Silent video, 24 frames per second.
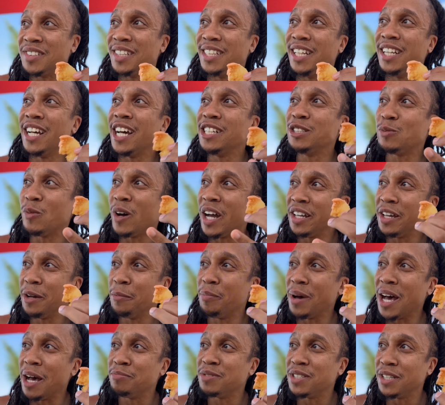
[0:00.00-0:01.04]
See, that's why your
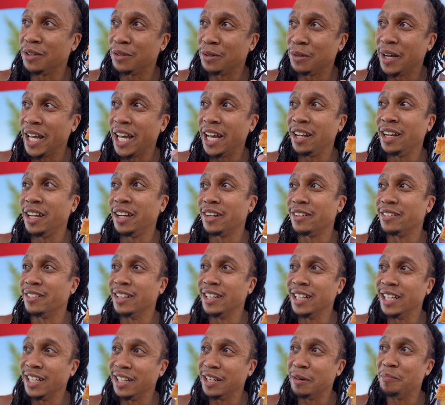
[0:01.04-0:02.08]
popsicle had liquor in
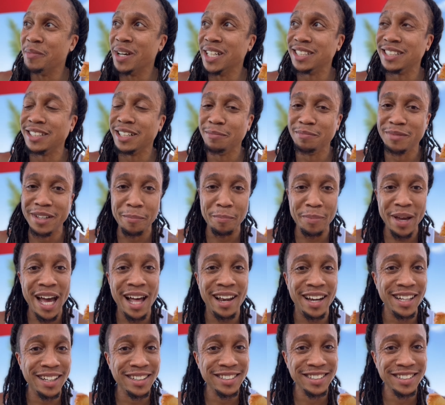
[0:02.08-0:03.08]
it and messed up your palate.